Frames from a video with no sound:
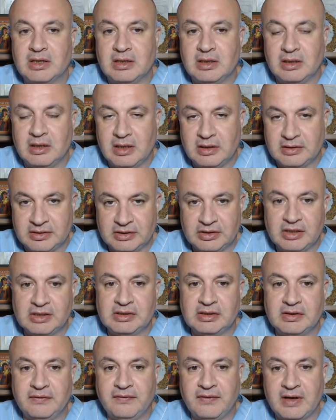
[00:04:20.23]

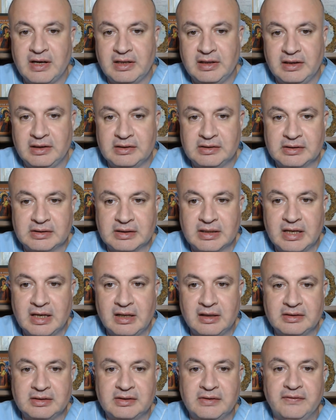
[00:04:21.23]
suggestive findings:
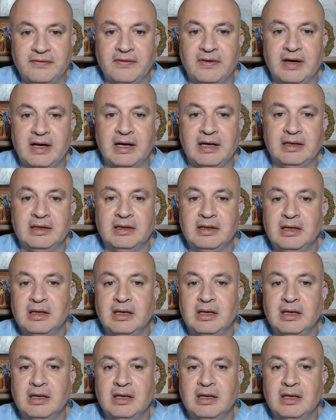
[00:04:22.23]
calcified